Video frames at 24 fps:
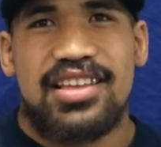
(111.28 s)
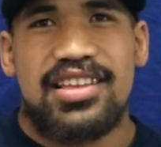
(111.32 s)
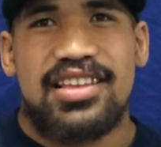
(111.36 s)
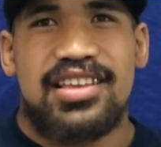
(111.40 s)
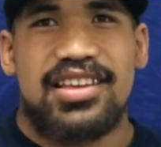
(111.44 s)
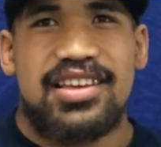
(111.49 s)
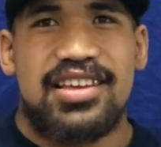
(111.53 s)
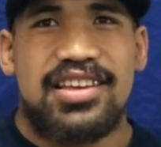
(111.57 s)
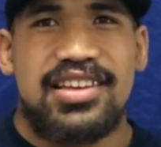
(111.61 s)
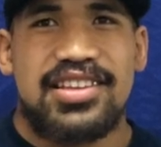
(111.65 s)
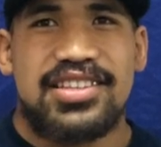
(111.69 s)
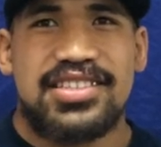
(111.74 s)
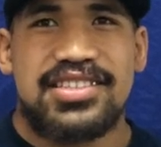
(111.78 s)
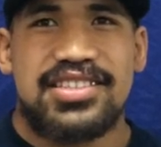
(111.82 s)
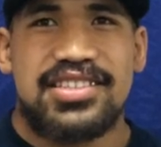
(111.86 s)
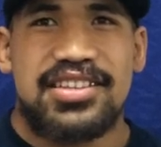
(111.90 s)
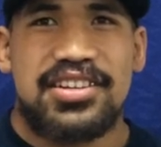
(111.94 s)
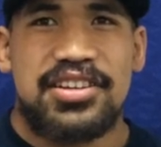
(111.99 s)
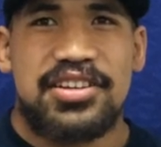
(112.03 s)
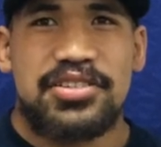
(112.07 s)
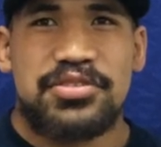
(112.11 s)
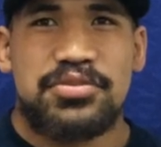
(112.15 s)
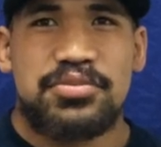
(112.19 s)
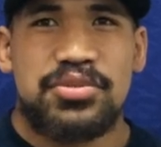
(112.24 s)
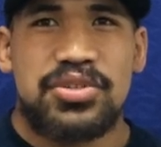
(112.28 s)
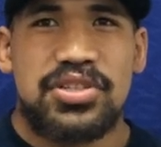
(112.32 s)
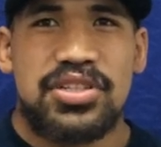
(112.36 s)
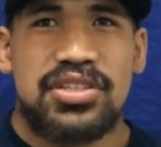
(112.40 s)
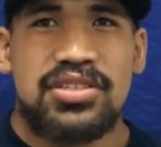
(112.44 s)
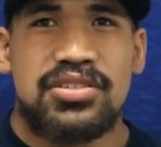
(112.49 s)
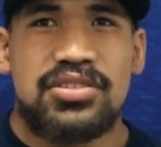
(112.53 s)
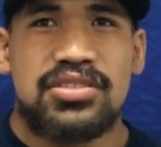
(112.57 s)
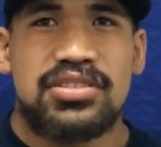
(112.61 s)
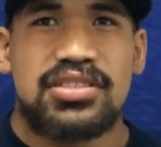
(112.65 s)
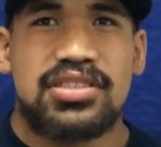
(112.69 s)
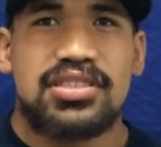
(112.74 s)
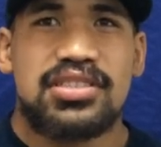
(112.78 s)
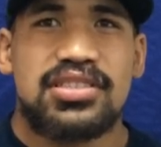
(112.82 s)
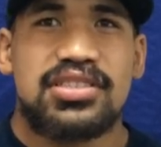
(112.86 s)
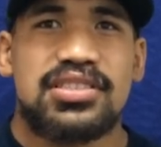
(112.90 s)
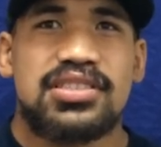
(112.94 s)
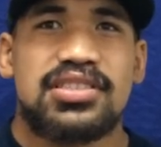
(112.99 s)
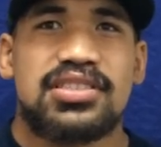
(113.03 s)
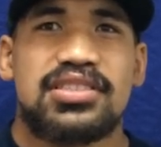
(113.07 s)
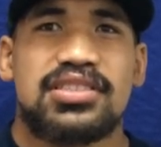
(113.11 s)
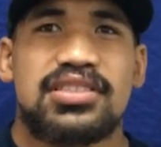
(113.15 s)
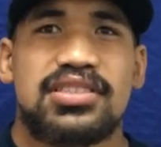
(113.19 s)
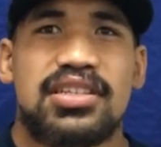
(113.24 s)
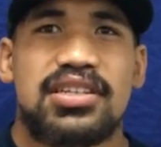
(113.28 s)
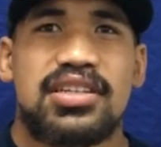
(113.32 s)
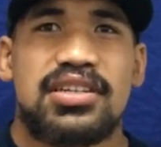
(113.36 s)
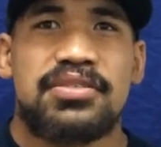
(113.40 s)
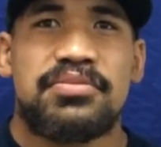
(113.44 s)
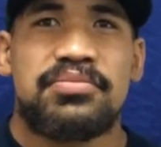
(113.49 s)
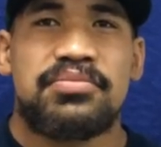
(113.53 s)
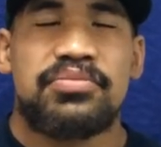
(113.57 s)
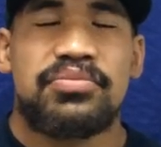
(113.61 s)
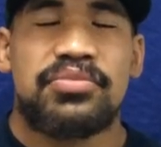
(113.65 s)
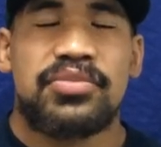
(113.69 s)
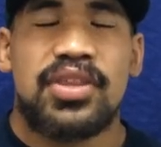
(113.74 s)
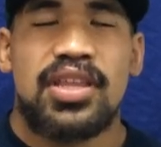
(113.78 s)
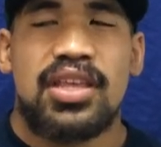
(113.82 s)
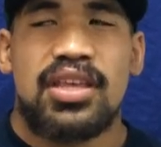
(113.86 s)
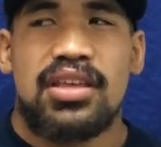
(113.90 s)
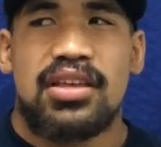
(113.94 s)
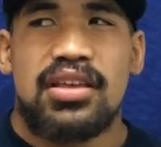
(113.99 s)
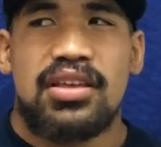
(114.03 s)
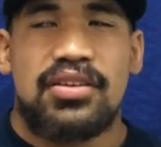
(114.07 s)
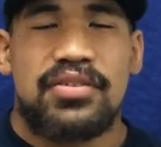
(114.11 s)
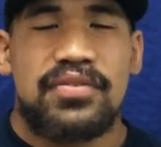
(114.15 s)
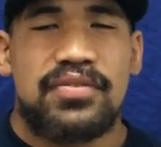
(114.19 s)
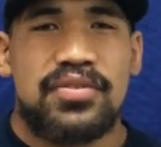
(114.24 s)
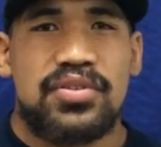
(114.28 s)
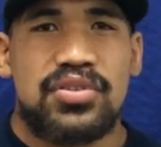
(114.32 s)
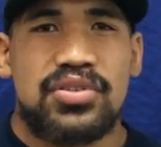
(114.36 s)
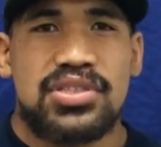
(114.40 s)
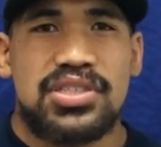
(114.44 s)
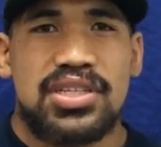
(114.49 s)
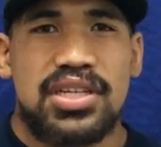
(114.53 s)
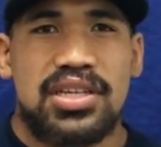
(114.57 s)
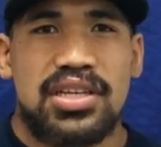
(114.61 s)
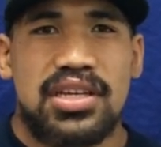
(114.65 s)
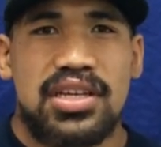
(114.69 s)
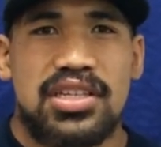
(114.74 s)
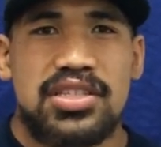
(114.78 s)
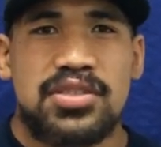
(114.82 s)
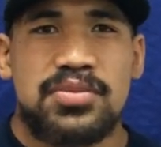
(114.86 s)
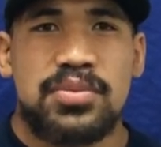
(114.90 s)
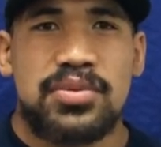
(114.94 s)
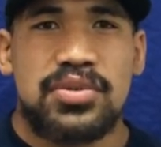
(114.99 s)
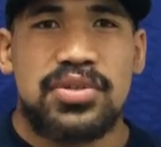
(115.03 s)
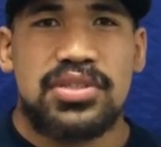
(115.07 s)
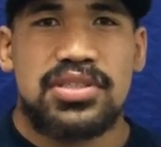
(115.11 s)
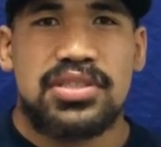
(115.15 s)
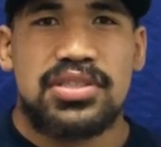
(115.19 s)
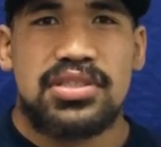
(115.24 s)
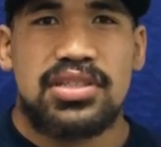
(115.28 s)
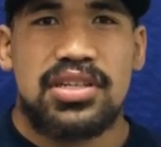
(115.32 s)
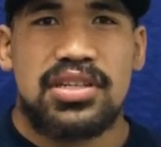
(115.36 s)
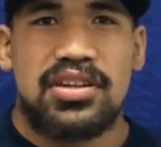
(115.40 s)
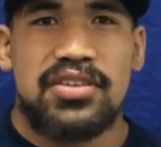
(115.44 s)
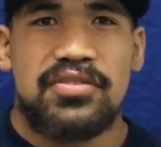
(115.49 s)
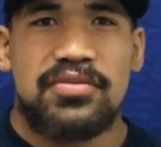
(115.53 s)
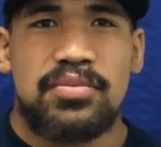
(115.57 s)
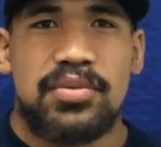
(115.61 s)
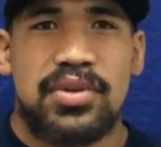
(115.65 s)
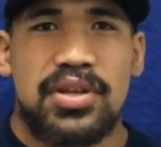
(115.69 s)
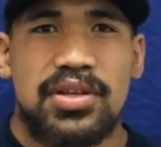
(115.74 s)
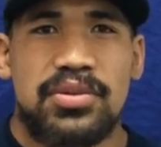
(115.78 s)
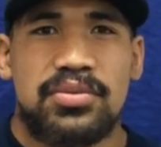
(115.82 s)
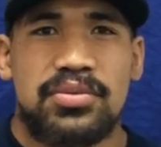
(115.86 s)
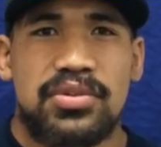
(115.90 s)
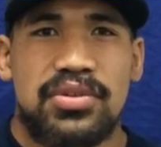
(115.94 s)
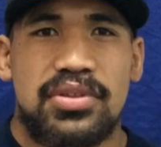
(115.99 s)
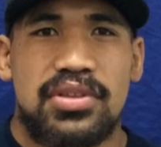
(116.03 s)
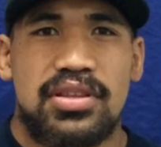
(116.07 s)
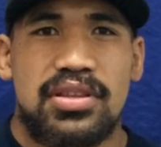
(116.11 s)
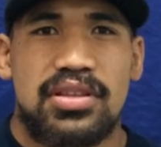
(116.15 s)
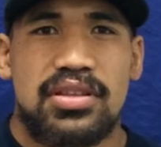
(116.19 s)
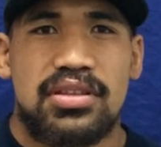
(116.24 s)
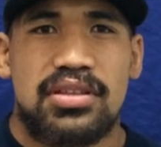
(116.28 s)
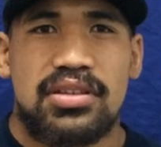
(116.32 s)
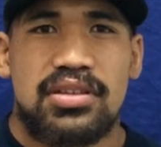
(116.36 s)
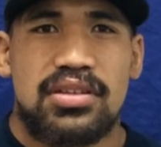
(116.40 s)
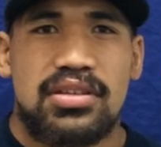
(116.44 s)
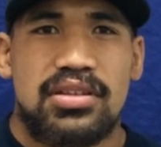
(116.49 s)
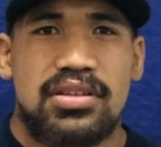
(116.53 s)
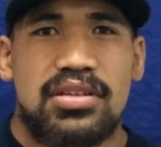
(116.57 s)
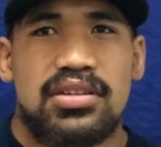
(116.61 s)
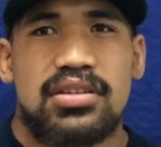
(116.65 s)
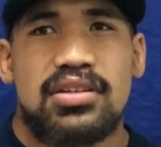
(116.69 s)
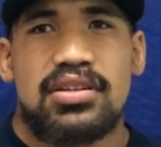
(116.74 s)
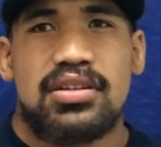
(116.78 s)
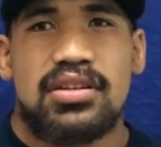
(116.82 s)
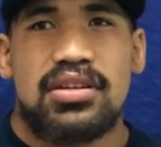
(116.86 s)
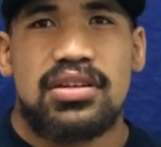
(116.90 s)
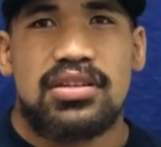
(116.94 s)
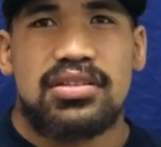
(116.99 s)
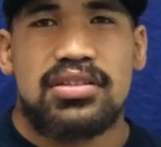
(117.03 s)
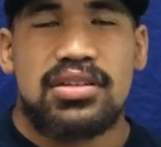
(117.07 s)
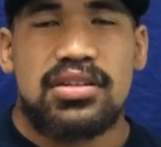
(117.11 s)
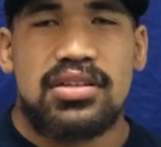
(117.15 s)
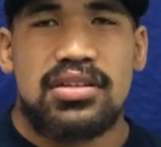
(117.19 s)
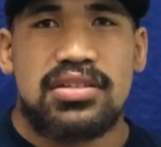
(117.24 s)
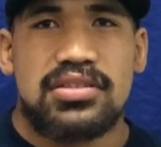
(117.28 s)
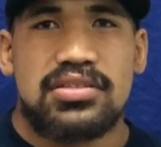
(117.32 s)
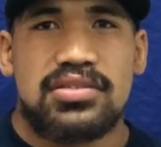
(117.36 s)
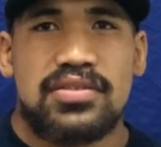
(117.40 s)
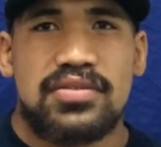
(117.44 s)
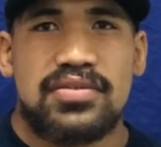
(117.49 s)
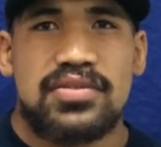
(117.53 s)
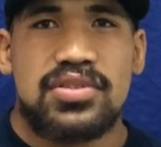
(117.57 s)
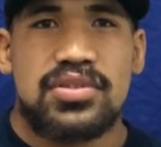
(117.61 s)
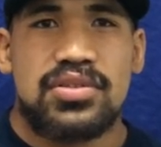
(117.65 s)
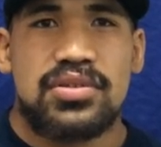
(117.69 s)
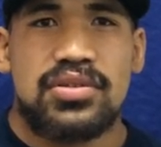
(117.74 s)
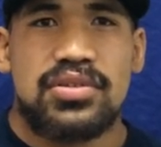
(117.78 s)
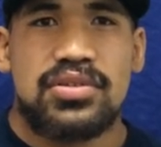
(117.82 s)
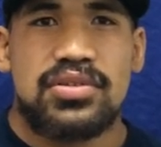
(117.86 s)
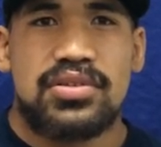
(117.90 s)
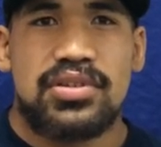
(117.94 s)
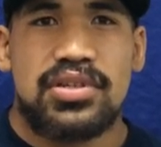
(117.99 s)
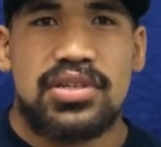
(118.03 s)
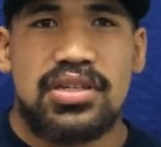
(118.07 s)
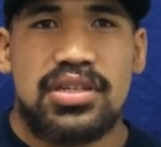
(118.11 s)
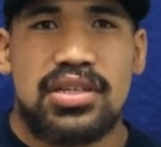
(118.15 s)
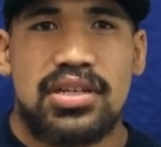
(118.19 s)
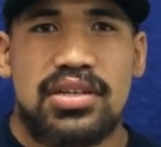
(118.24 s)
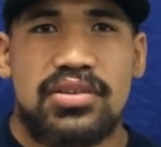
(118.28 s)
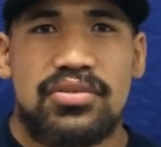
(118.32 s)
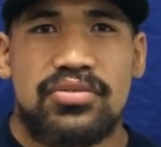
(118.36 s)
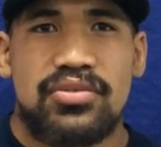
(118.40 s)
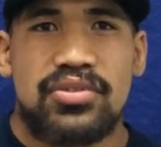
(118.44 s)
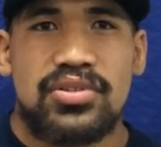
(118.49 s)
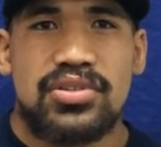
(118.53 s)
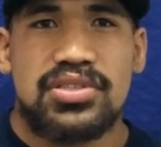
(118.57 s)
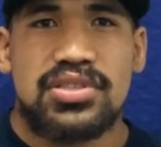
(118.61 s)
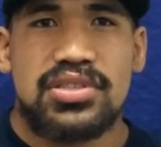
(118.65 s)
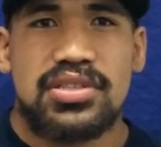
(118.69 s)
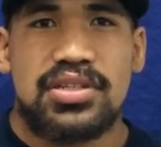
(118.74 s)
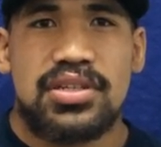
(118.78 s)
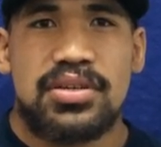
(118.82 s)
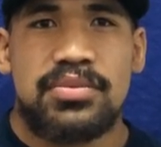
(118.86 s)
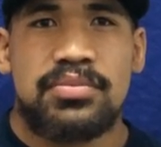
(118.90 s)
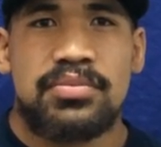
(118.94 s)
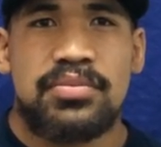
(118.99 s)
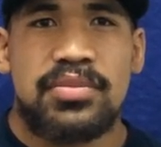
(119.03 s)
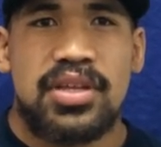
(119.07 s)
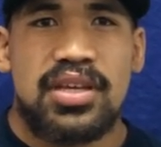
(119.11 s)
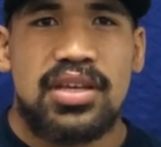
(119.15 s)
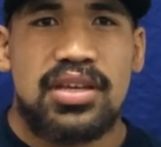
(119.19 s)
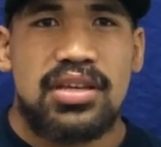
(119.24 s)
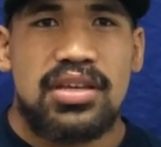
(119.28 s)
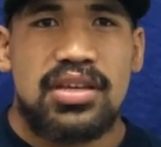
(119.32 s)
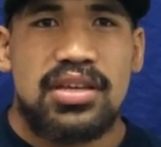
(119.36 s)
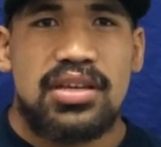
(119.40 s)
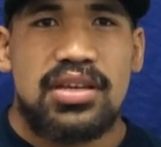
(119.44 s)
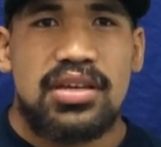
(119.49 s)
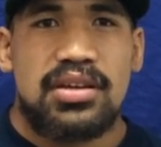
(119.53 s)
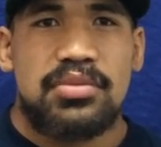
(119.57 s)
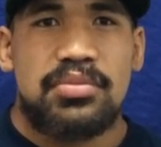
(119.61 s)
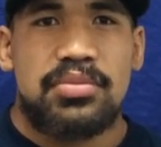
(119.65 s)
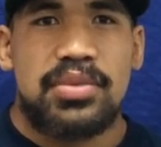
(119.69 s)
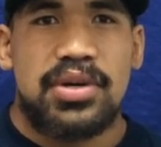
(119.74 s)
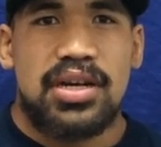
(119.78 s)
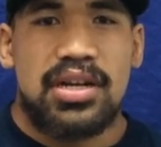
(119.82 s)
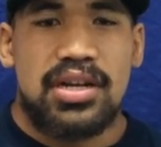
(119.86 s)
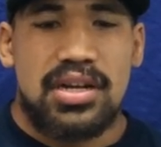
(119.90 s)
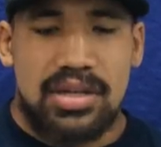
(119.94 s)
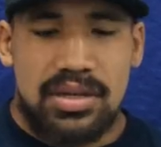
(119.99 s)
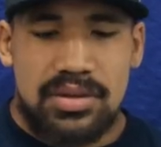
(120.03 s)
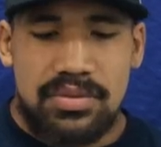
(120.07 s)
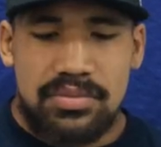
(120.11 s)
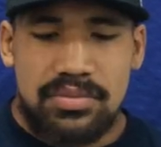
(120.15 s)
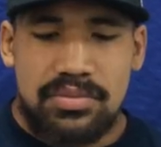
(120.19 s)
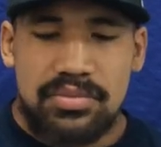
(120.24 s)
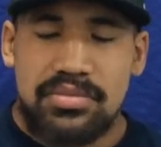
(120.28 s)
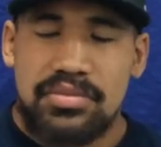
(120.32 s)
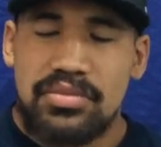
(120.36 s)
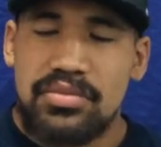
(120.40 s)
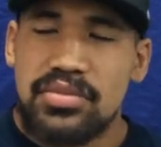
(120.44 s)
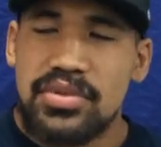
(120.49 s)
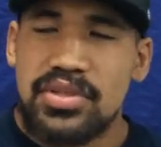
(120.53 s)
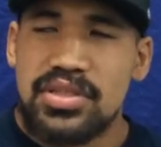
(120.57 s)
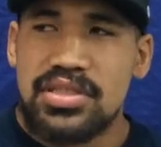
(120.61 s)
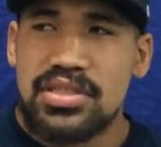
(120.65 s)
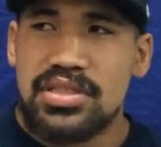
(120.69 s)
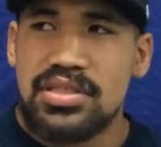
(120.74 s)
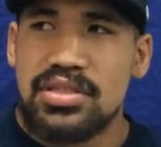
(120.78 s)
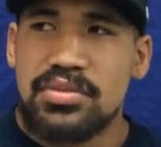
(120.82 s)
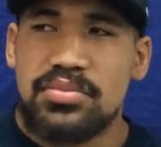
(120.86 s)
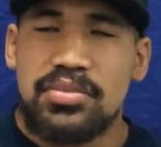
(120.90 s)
Yeah, so it was pretty good because a few JK's boys that I've played with, like the likes of Tohu and Rog and them, but just